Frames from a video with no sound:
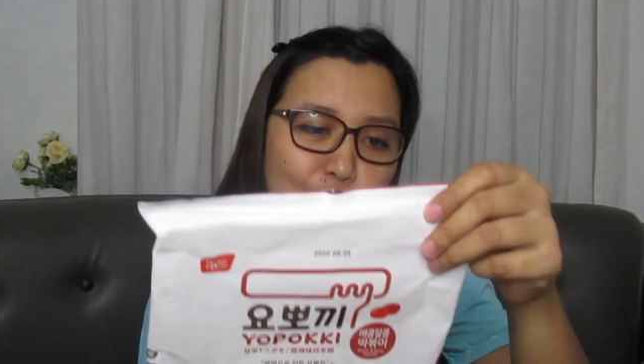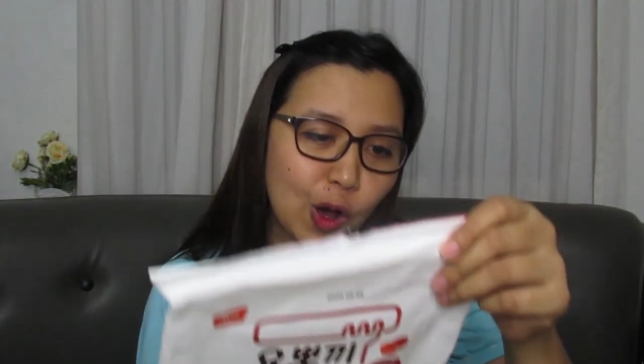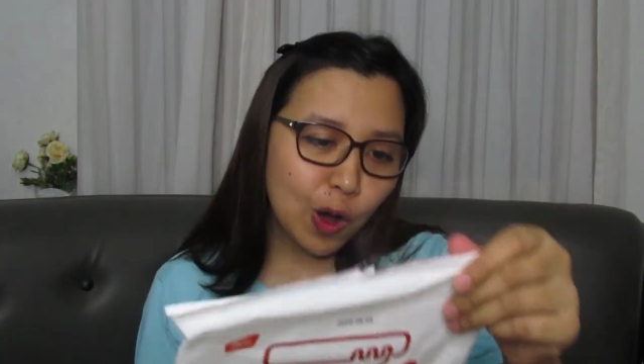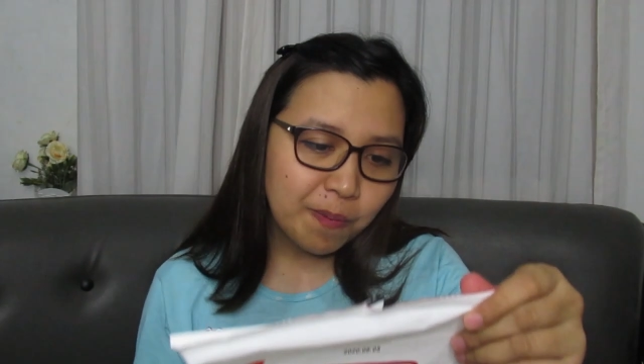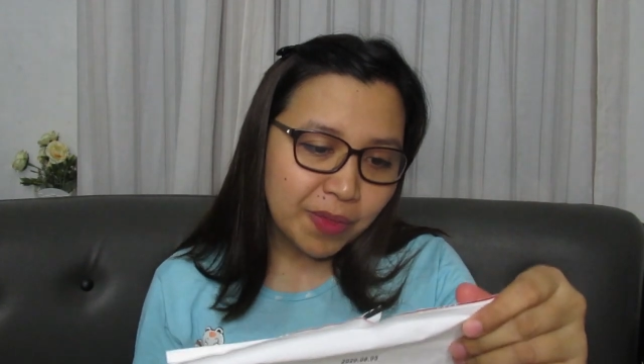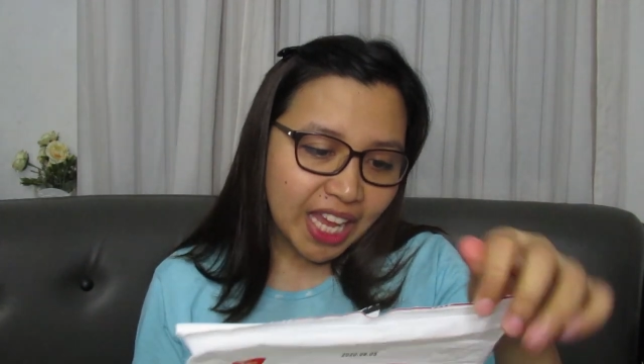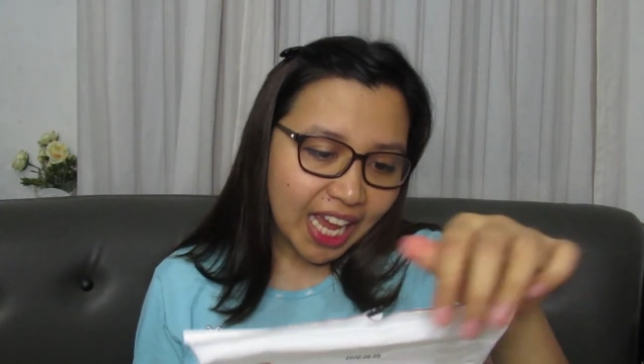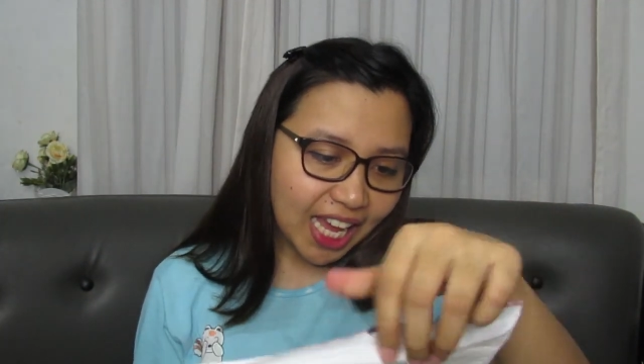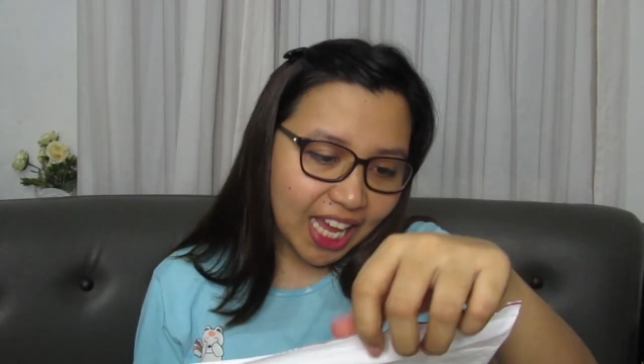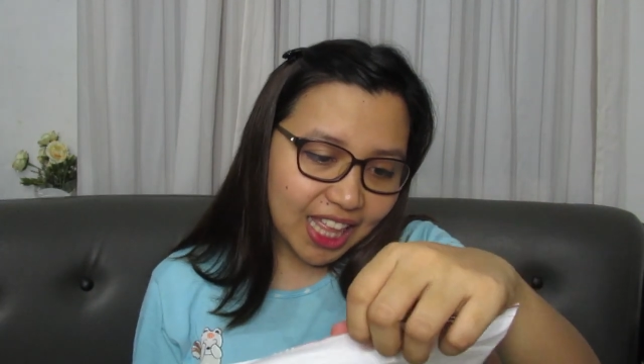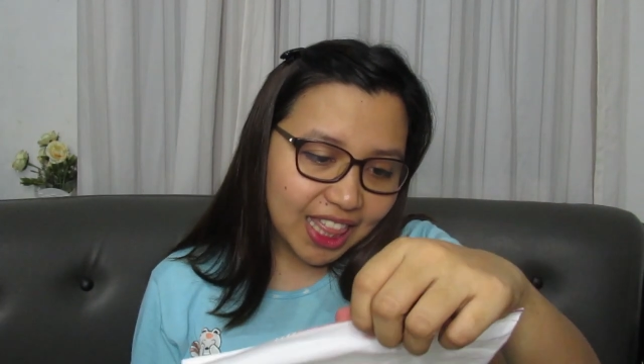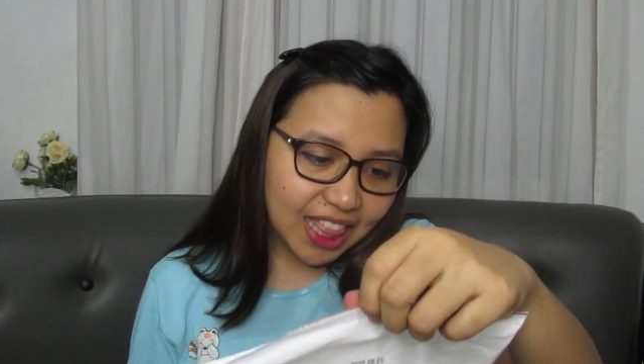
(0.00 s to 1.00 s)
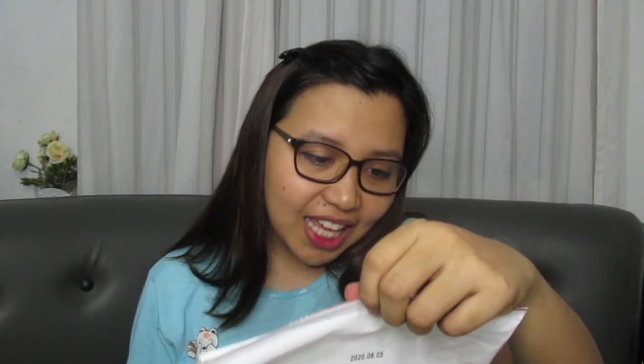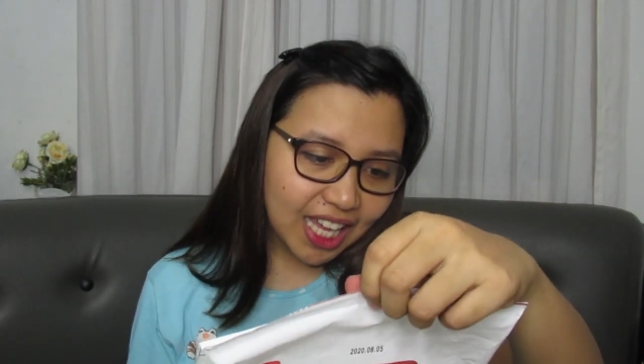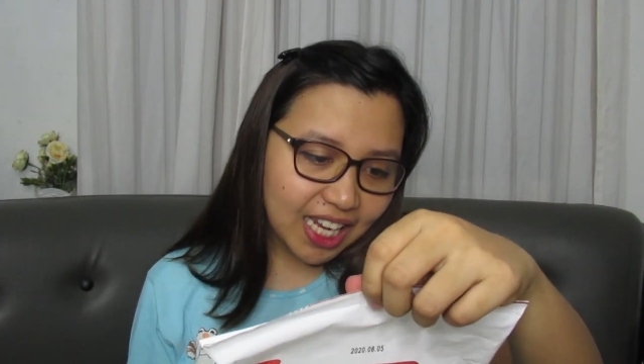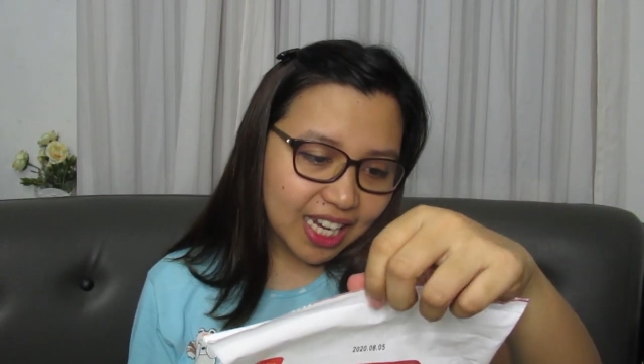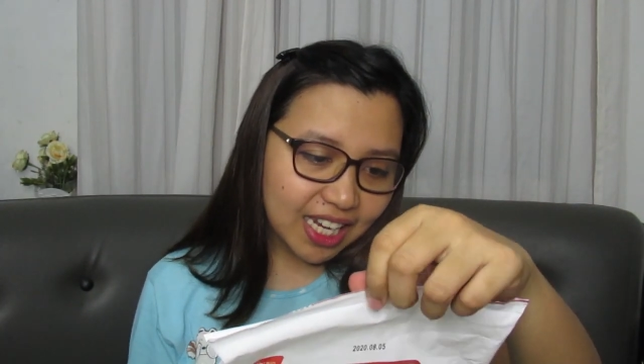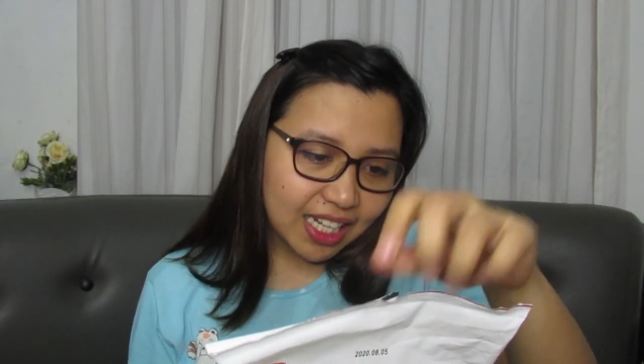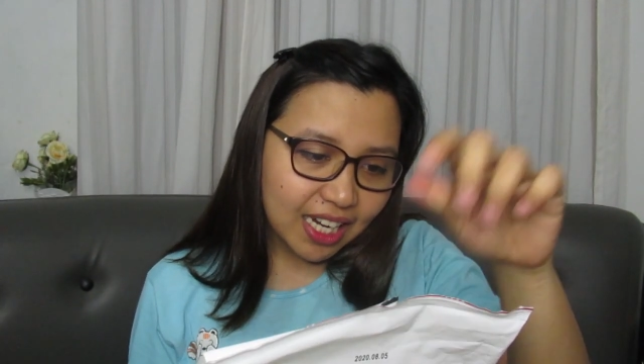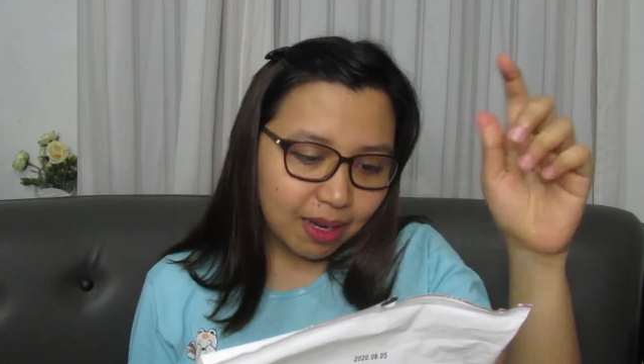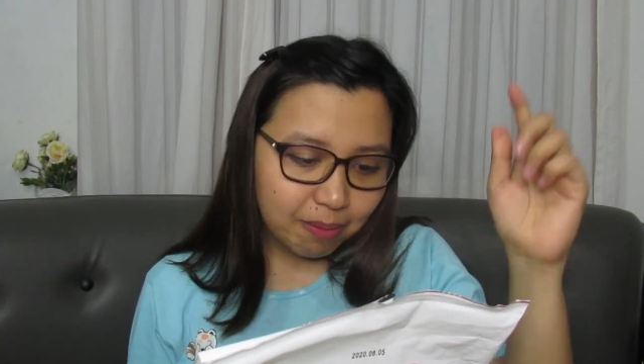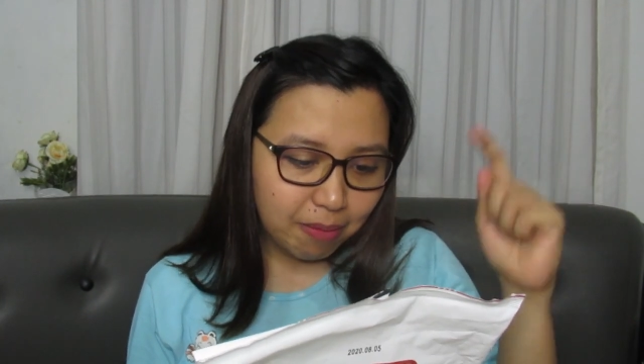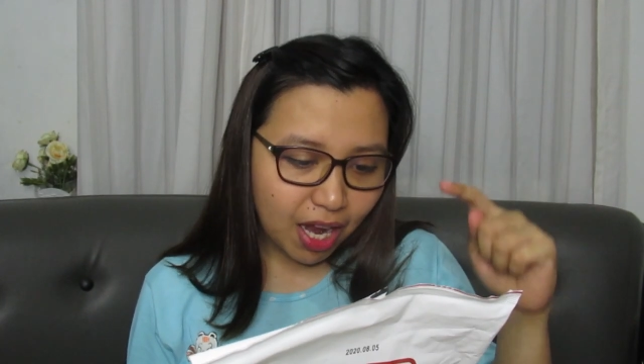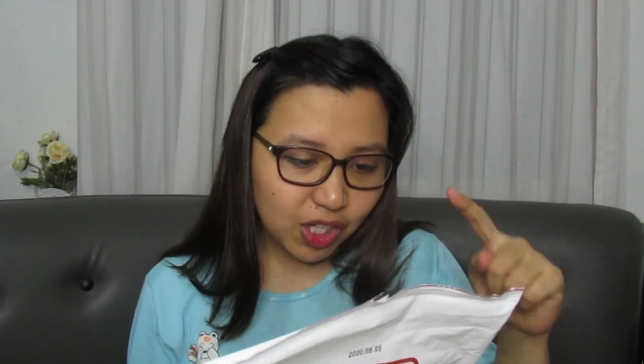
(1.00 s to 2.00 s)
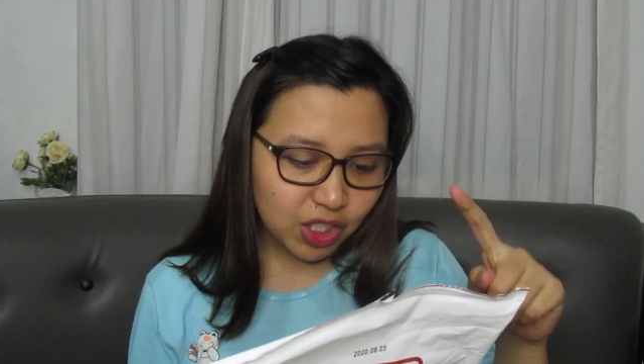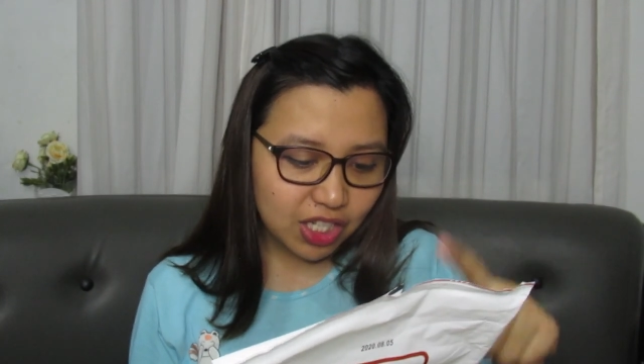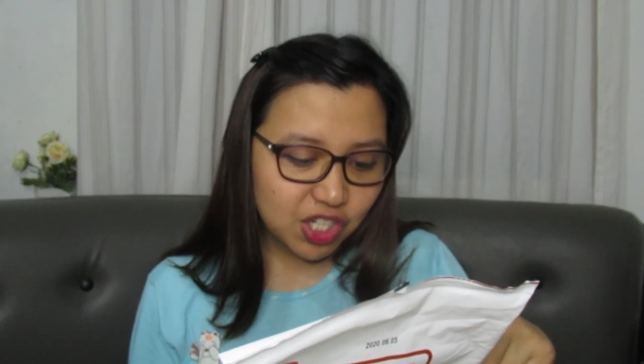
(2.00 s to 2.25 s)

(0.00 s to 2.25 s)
ko. And then, meron